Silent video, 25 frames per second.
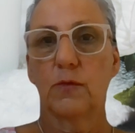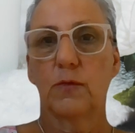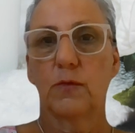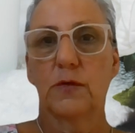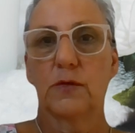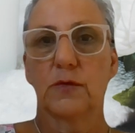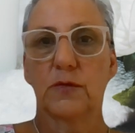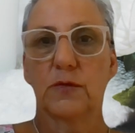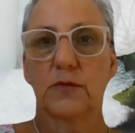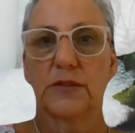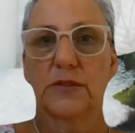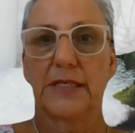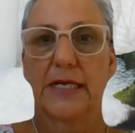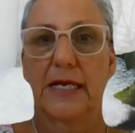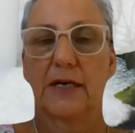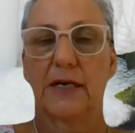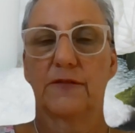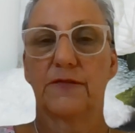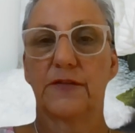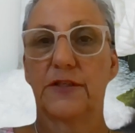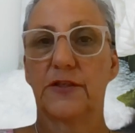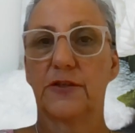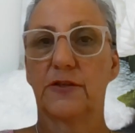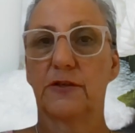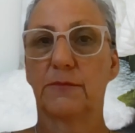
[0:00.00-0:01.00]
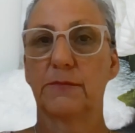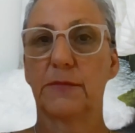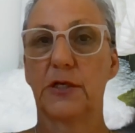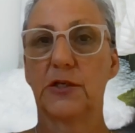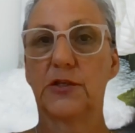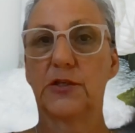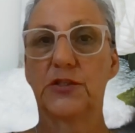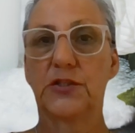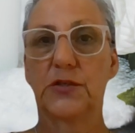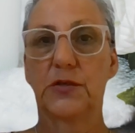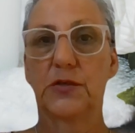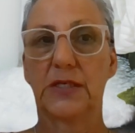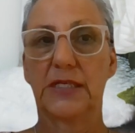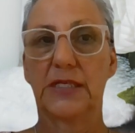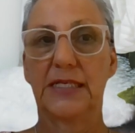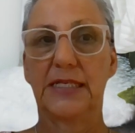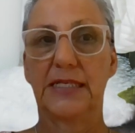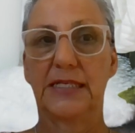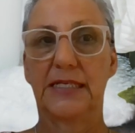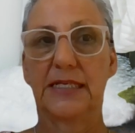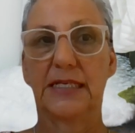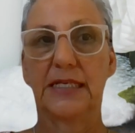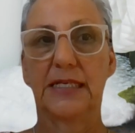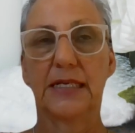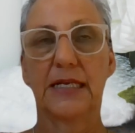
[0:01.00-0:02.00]
we'll delve into emotional
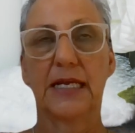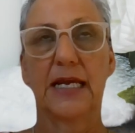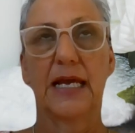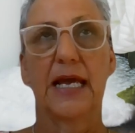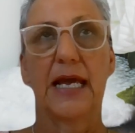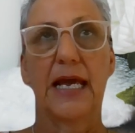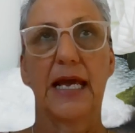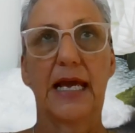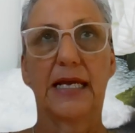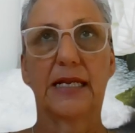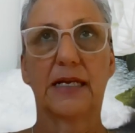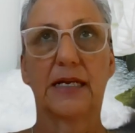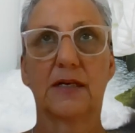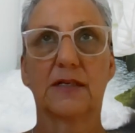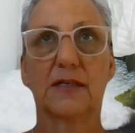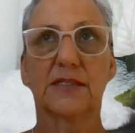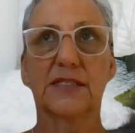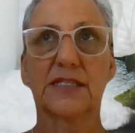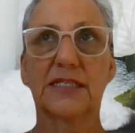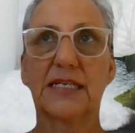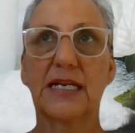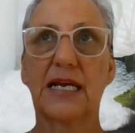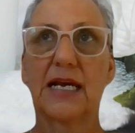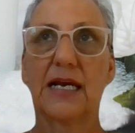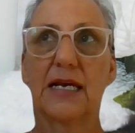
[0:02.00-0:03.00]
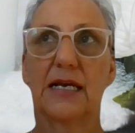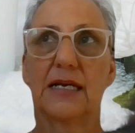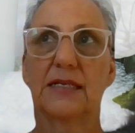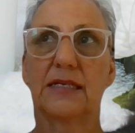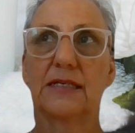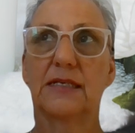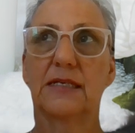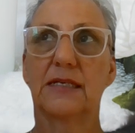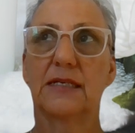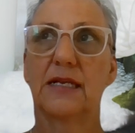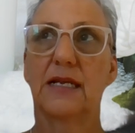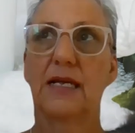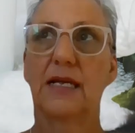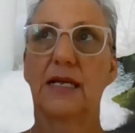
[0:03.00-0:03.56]
eating, and I'll start